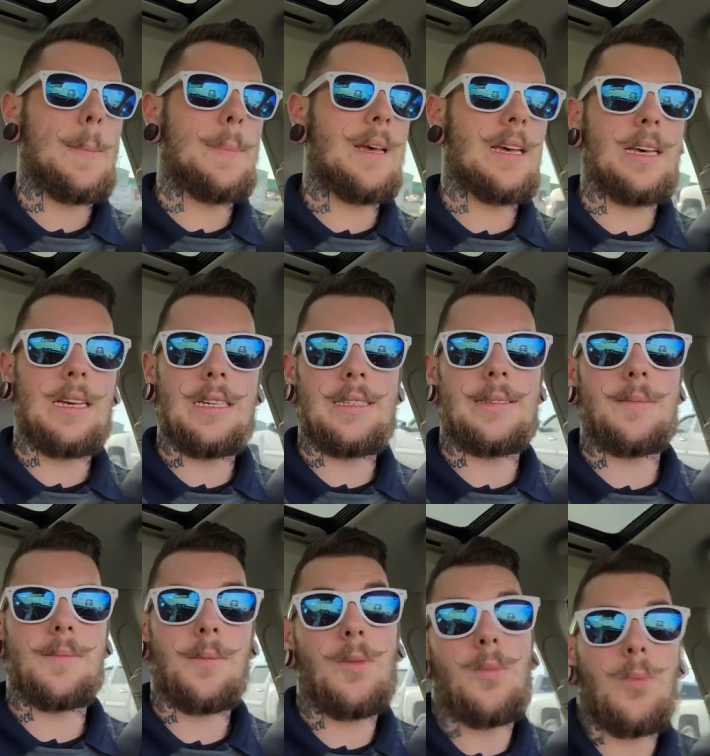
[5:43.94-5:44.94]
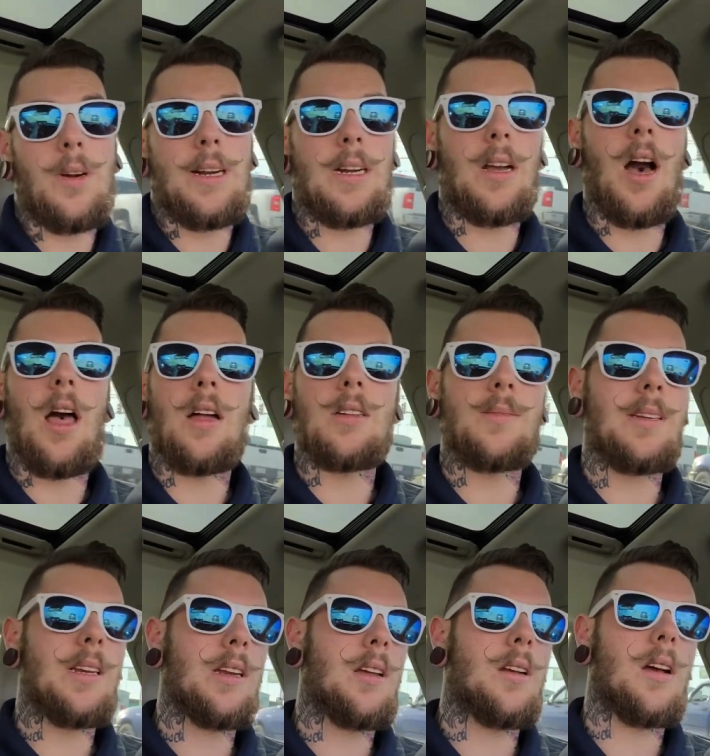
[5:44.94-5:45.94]
because we're in college.
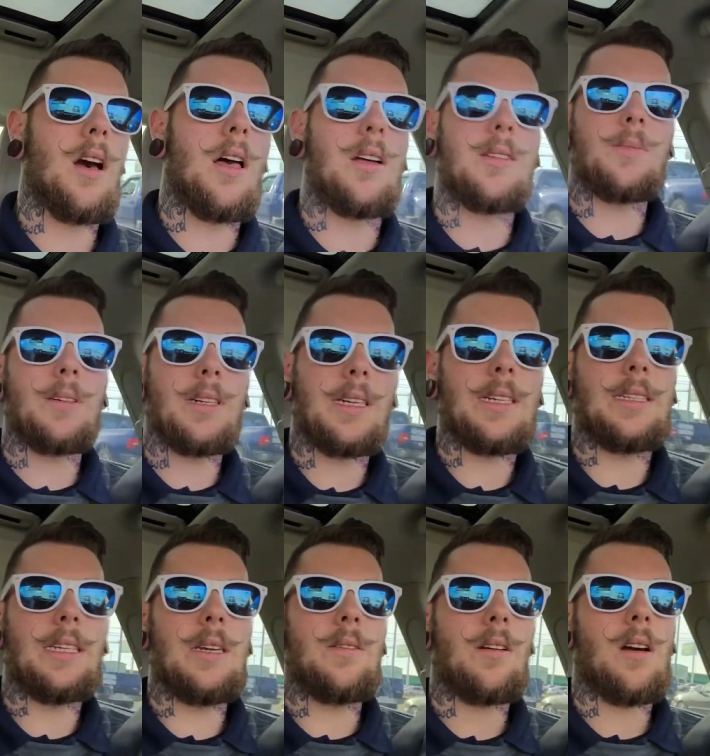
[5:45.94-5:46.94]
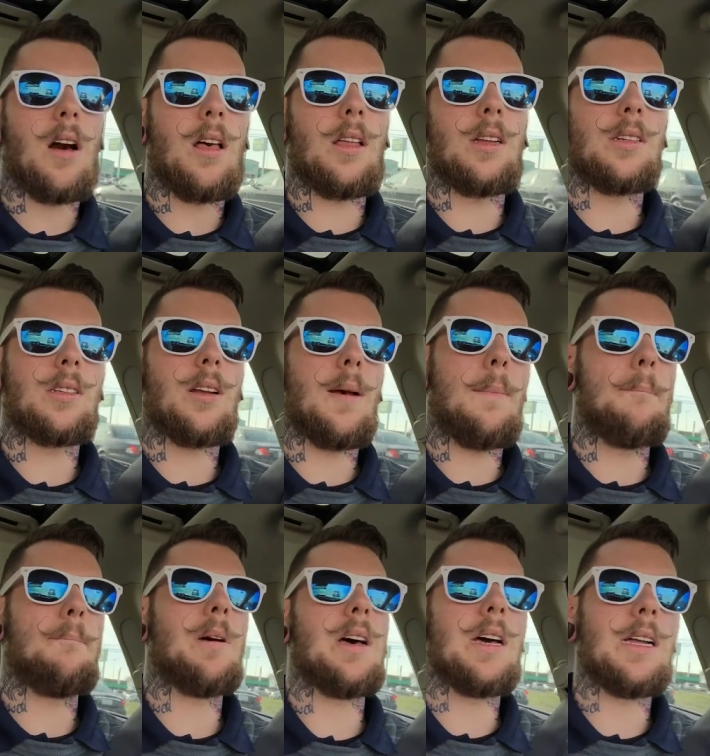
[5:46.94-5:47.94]
We gonna go to college. We're gonna continue in college.
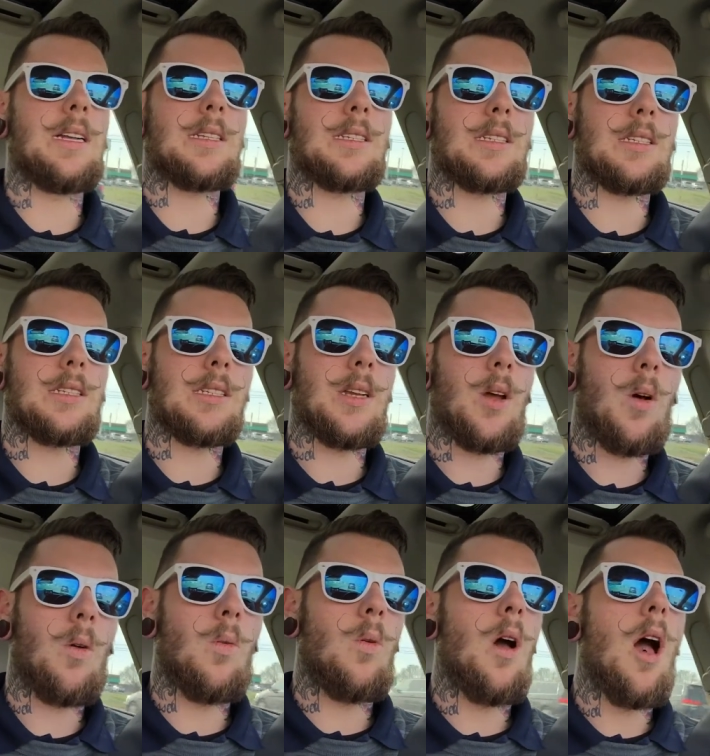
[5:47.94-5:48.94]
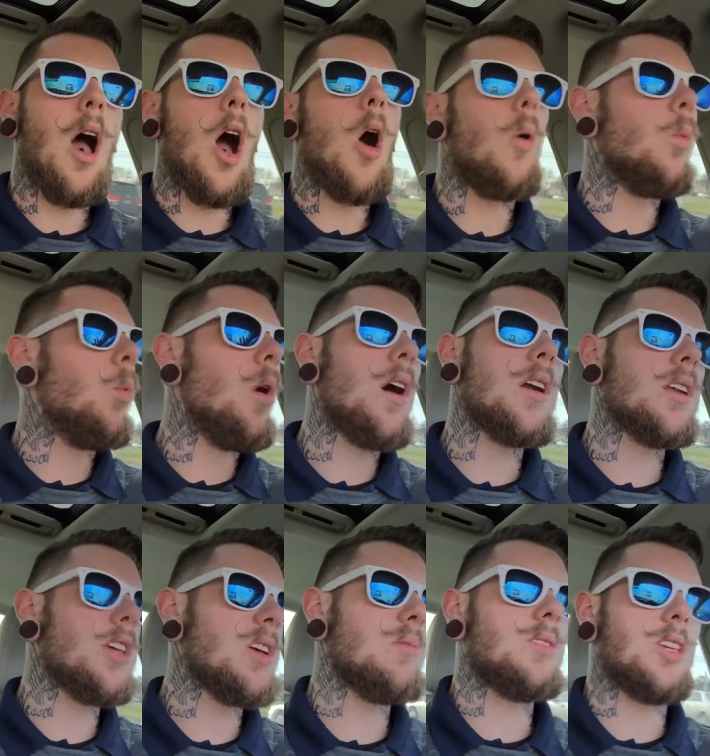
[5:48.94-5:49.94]
But what are
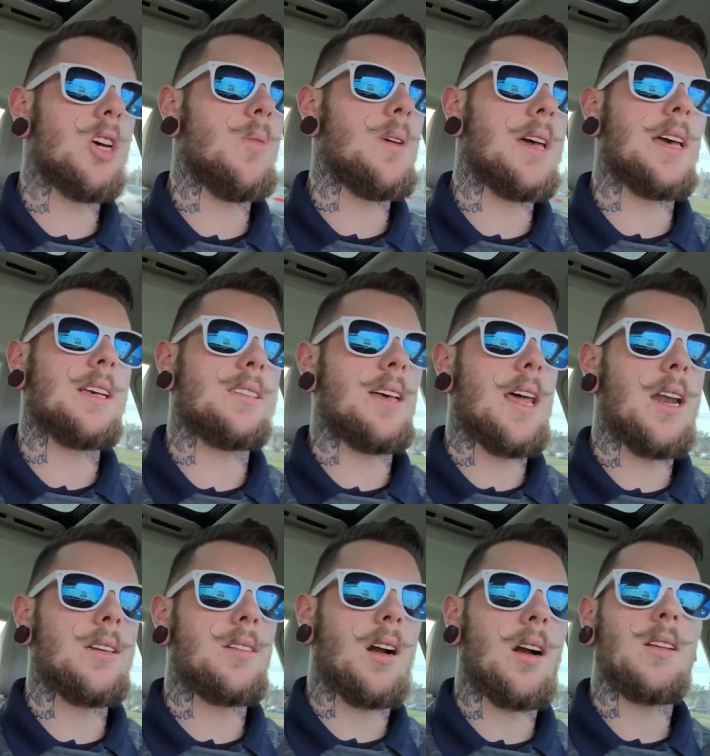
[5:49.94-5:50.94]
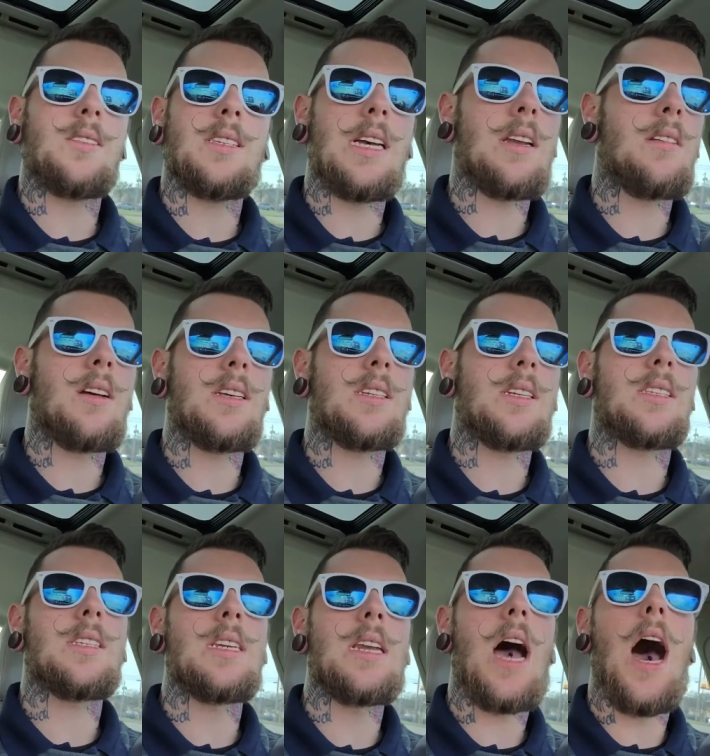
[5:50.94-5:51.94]
you doing? Is that a turn signal? Because
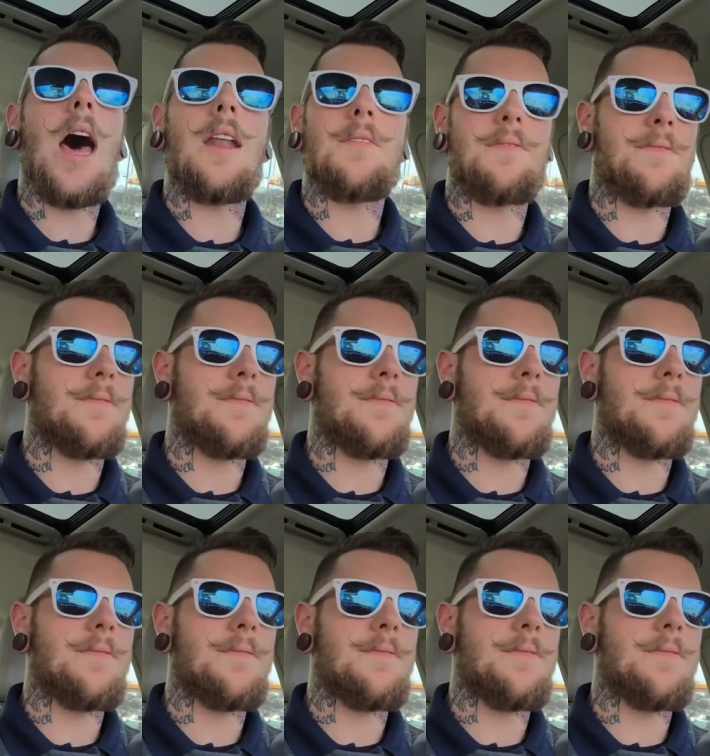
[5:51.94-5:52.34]
it's not a